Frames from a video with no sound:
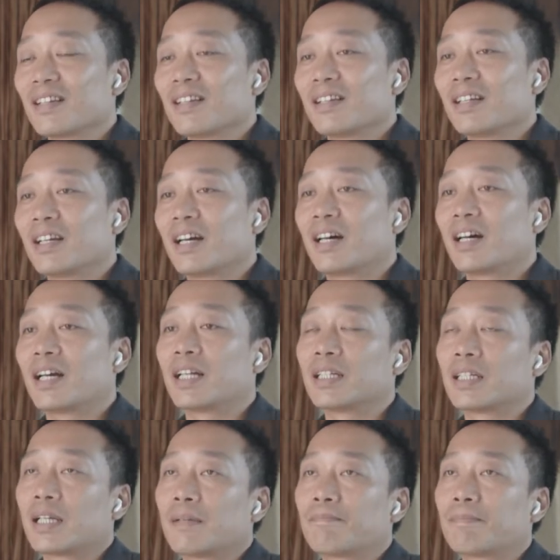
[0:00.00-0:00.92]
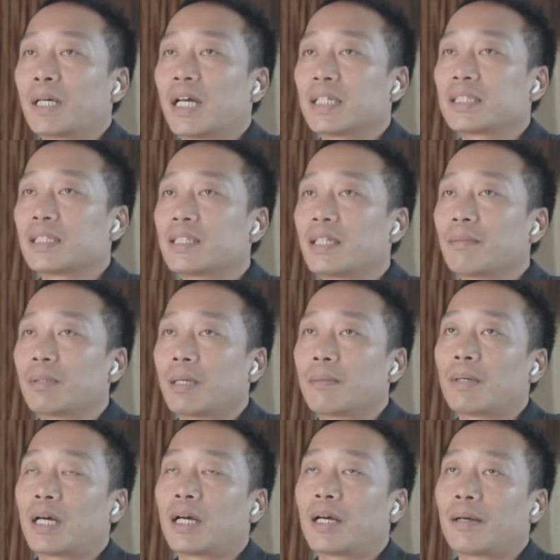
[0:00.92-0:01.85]
Yeah, and then but at the same
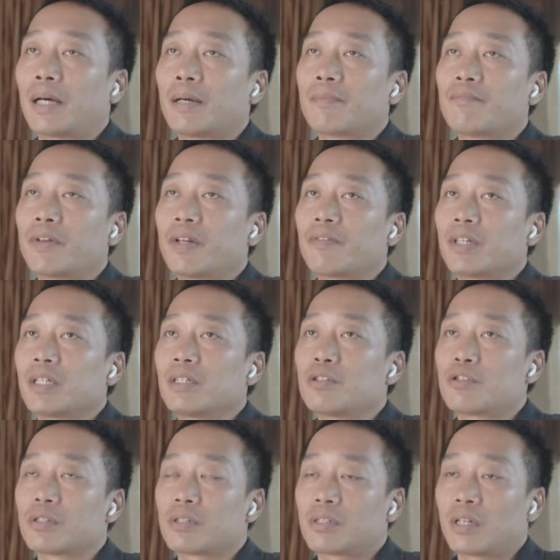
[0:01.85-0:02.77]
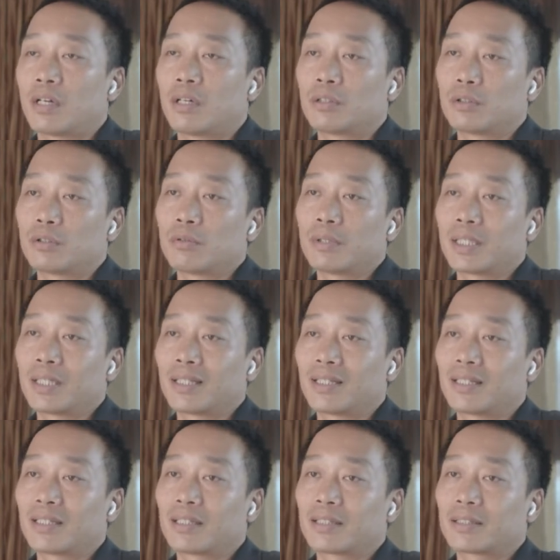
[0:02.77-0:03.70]
time, I'm very interested on
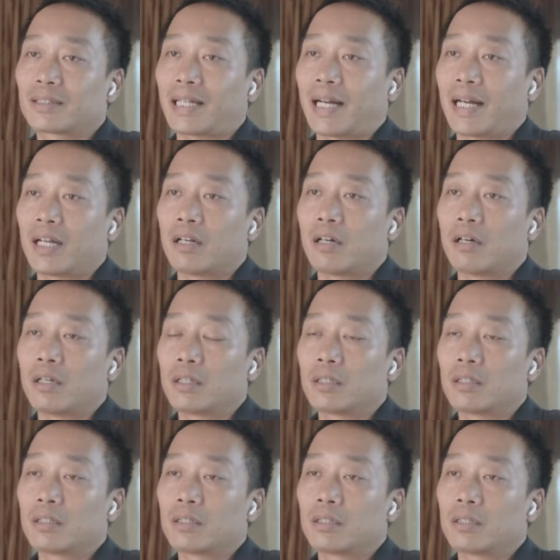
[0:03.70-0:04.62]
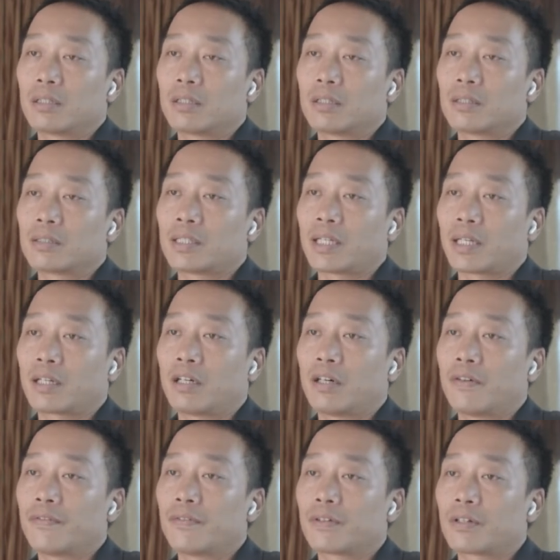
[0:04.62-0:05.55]
doing dialogue. It's like
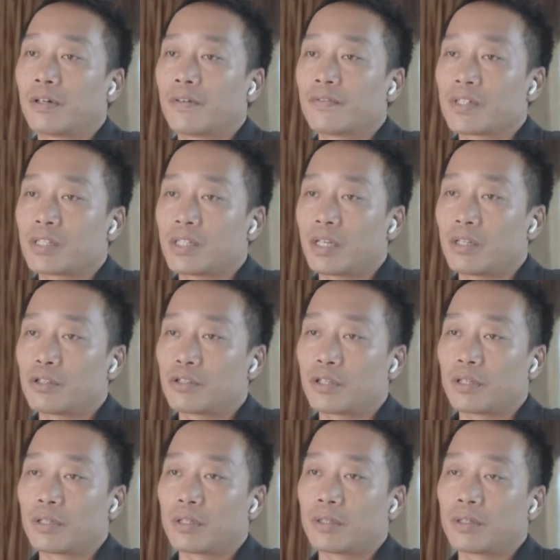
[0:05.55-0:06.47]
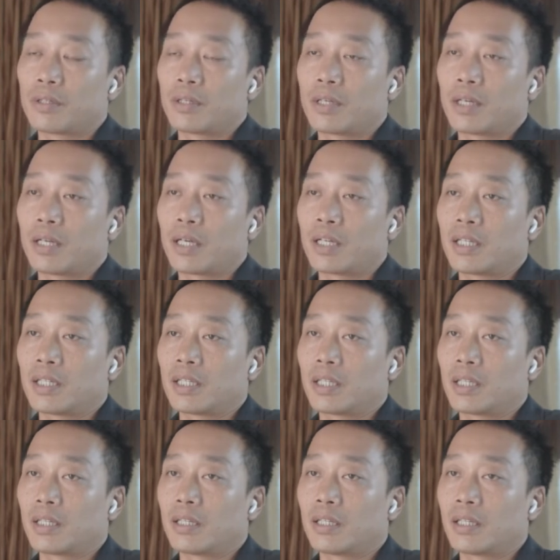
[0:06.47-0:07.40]
conversation, and
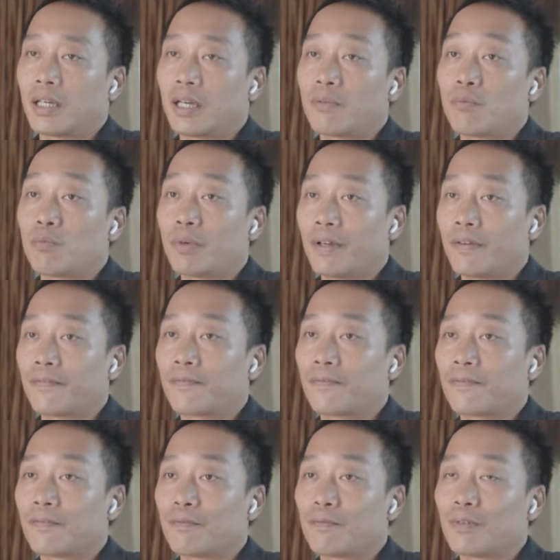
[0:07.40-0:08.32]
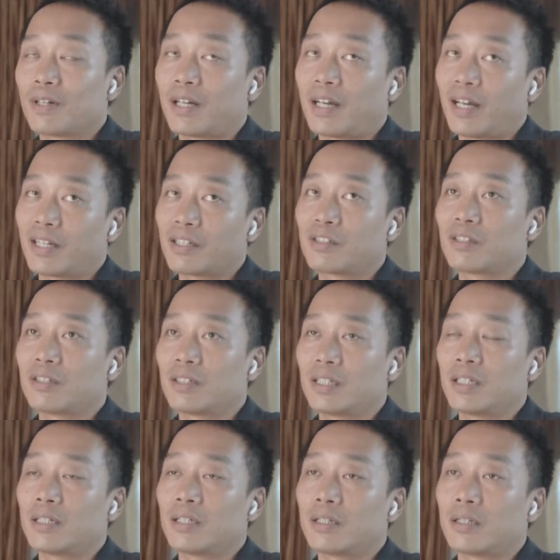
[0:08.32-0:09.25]
with
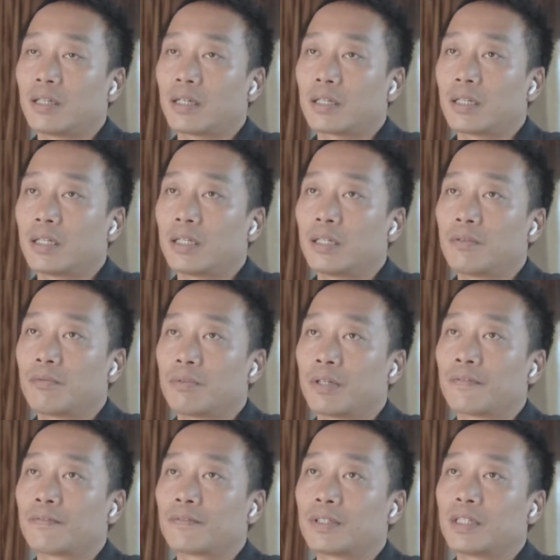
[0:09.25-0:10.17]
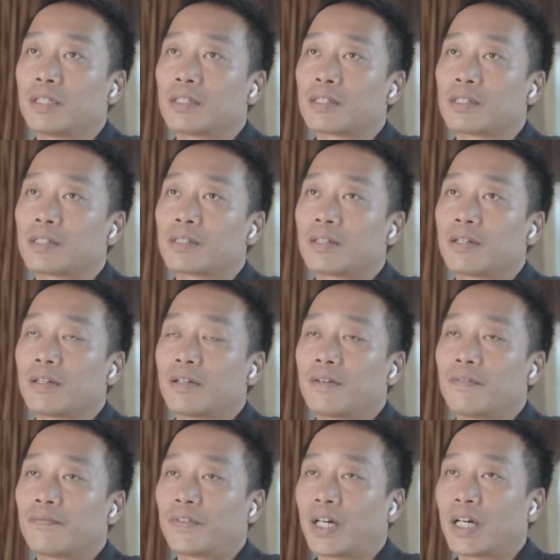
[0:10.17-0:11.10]
actually luckily with this
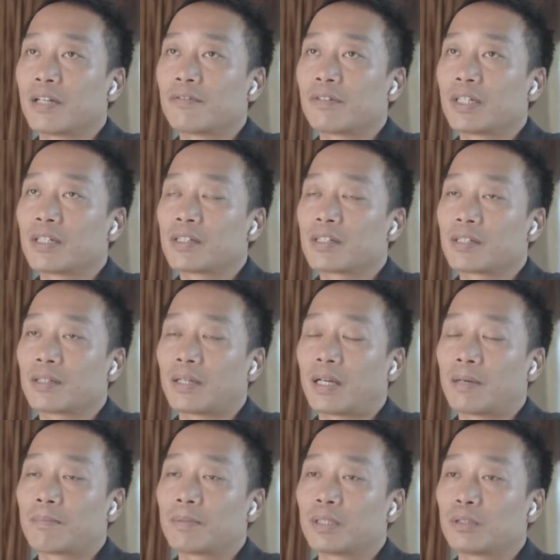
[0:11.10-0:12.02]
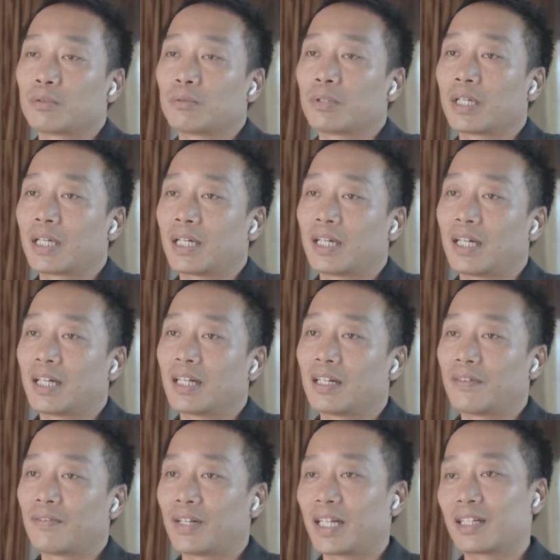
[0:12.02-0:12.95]
virus, I've been doing a lot
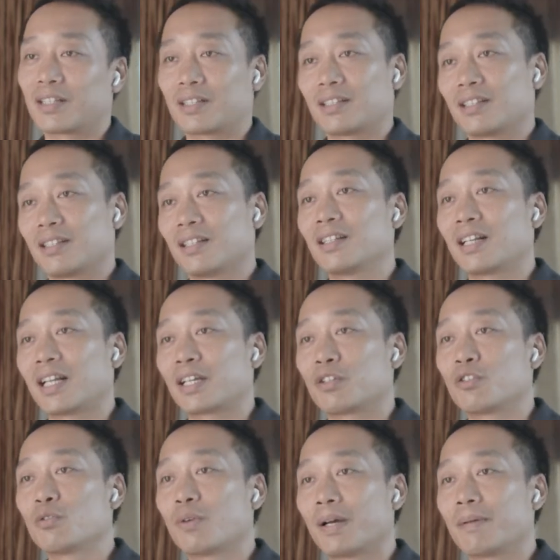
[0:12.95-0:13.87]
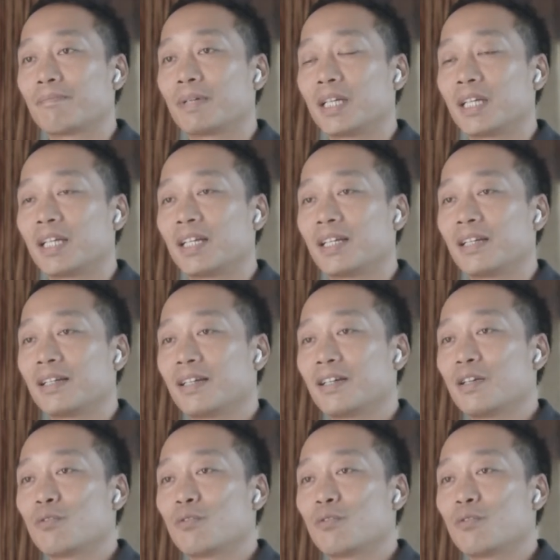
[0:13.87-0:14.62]
of like you and me.